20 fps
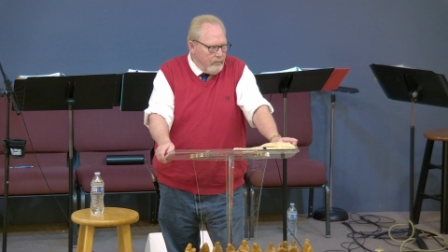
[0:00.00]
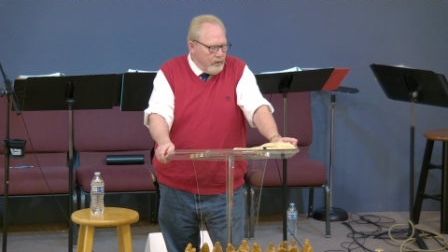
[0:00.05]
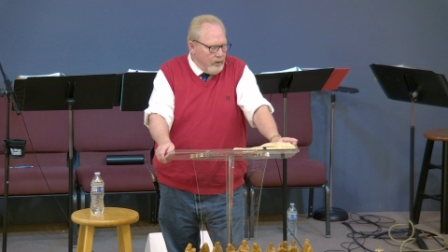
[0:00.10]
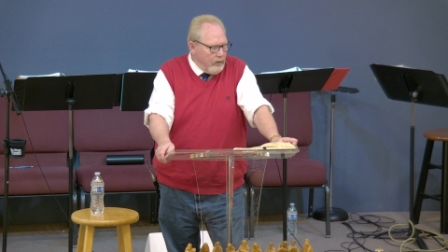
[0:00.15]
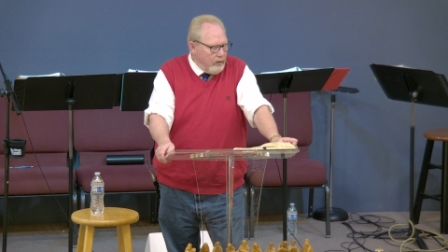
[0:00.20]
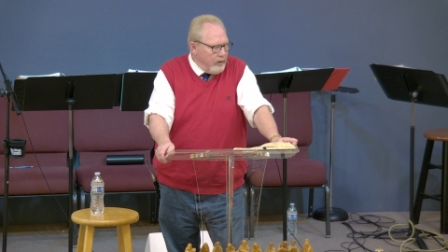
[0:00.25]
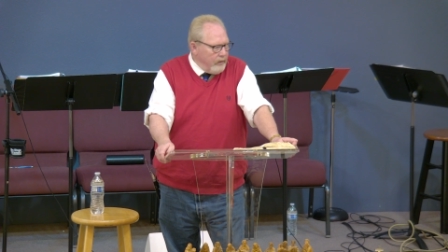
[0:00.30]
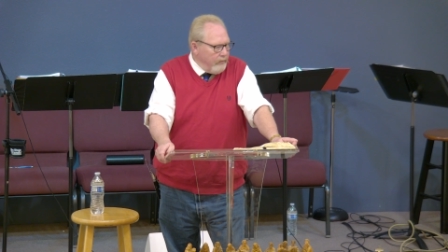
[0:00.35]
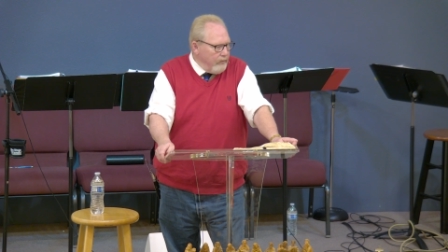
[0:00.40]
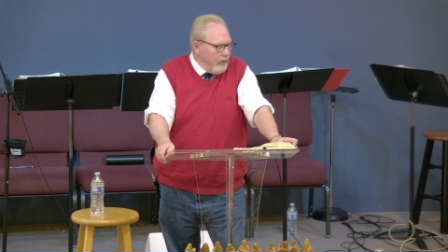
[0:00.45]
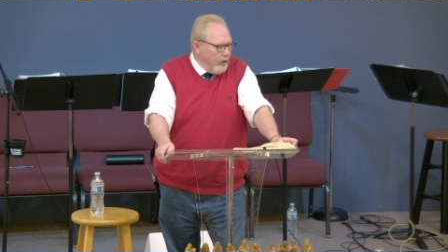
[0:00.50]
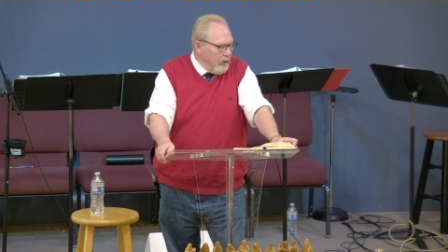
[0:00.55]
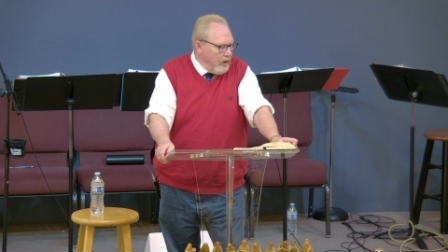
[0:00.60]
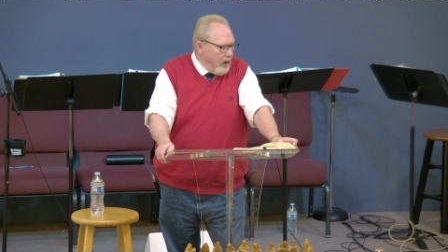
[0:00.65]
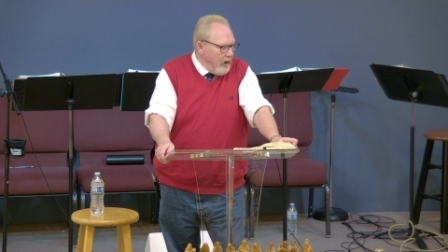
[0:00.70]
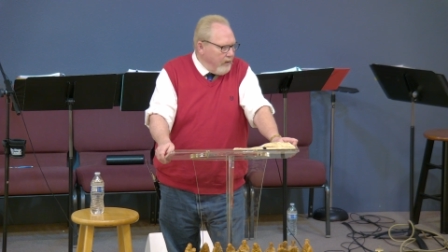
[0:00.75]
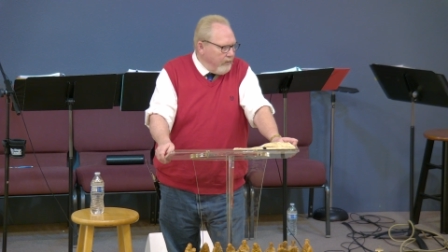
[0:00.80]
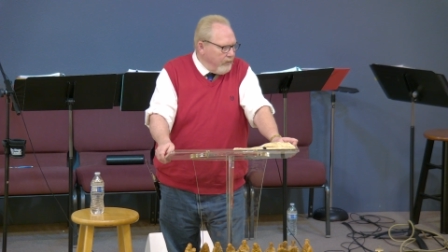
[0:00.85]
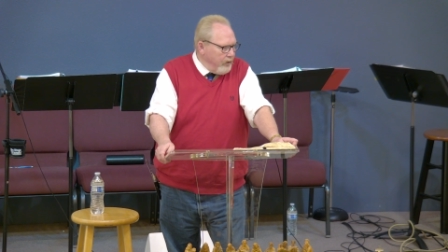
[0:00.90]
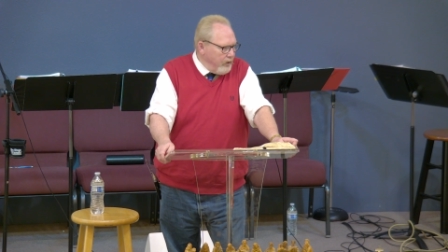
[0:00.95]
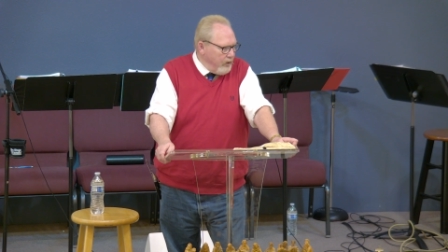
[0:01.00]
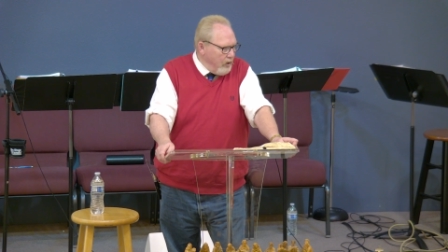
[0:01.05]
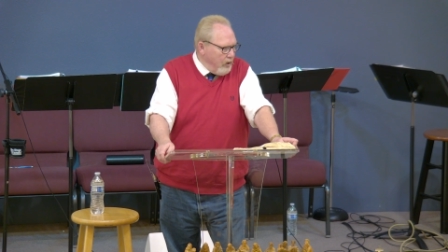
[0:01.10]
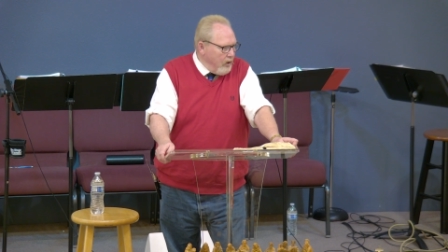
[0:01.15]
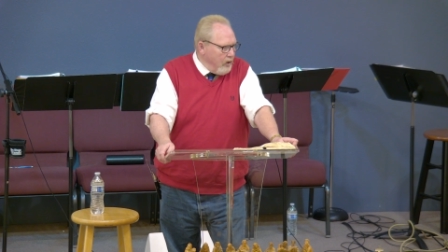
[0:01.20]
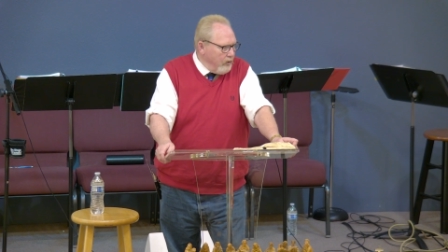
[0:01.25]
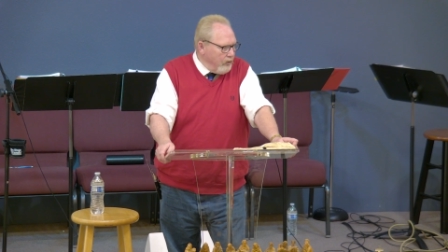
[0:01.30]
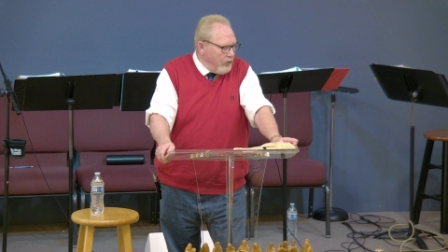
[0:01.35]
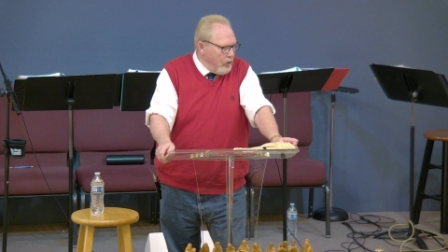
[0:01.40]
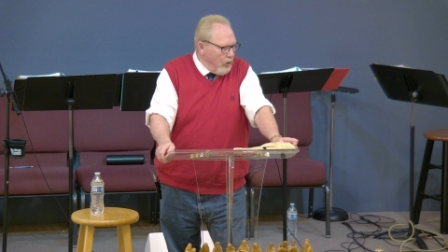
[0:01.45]
to live the life that
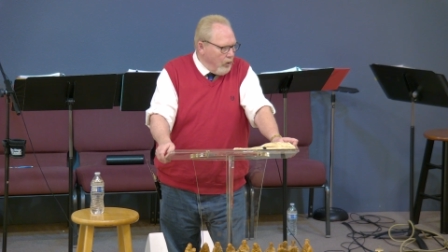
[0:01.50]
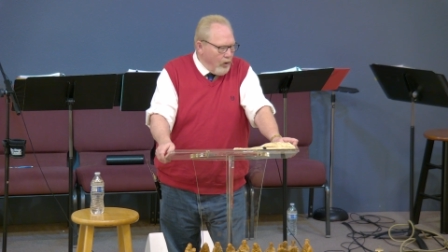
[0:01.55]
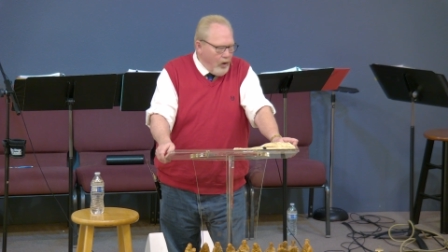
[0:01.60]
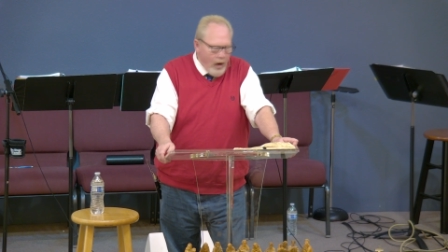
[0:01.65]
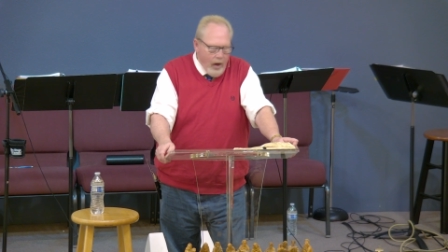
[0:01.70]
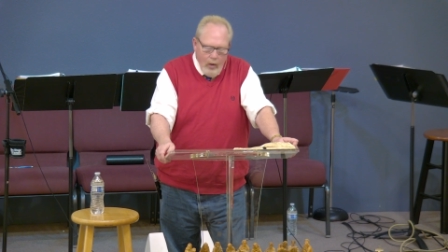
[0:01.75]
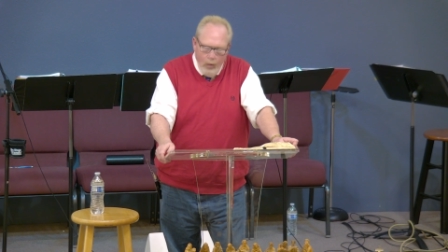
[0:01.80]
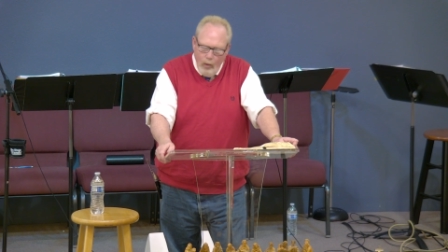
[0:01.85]
God has called.